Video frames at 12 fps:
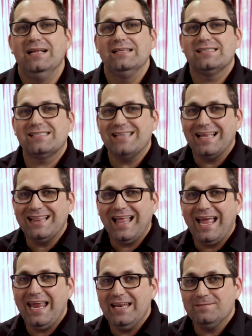
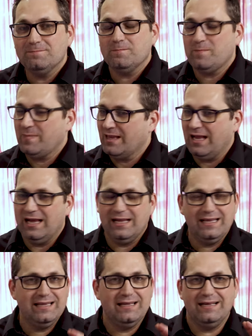Sunlight
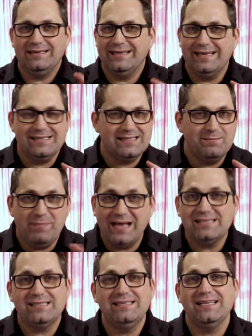is the
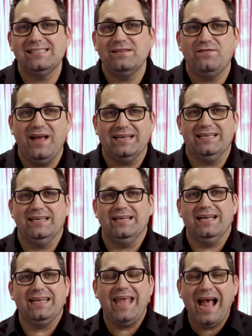best disinfectant,
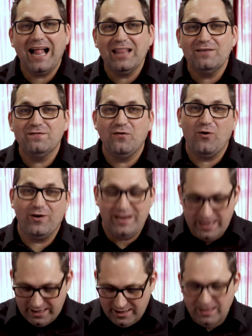and
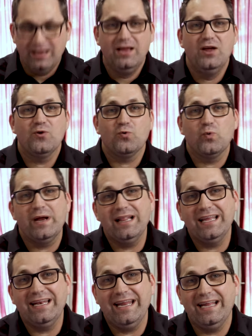California
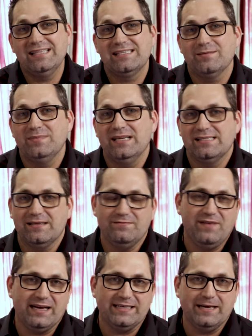really needs some
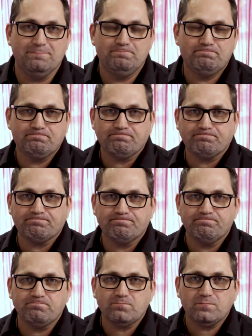disinfecting.
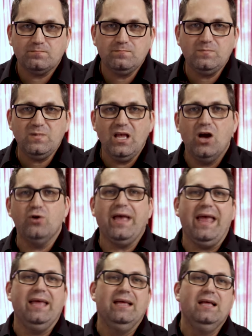
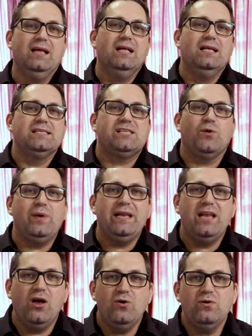Okay, so we
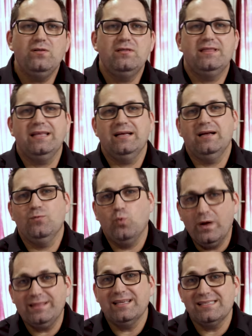know th
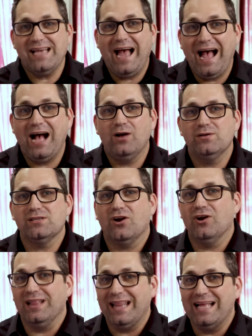what the Zahaus
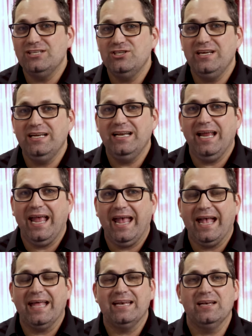are alleging
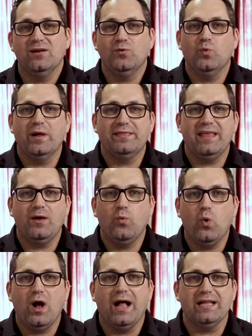and what they
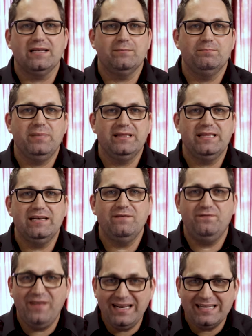want, but the
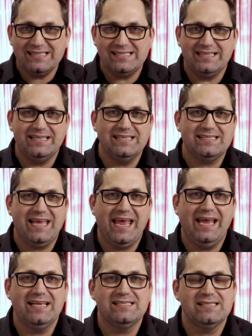defendants in this
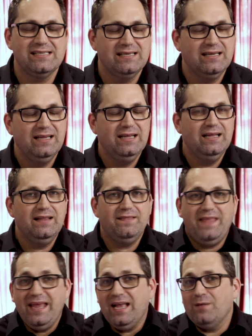case,
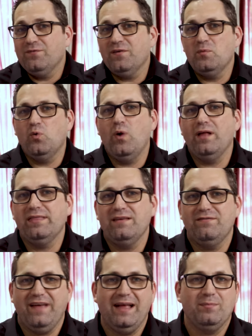they come from a wealthy
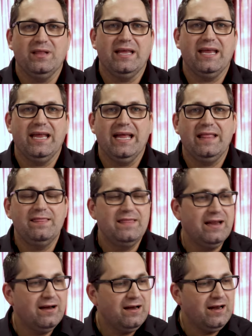family, and
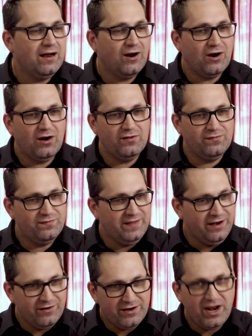they
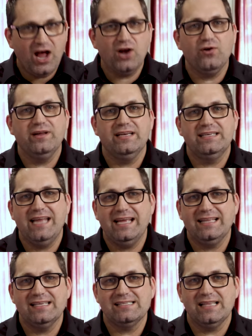they're not going to
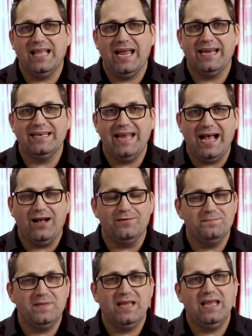take this lying down.
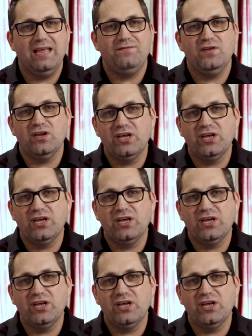If you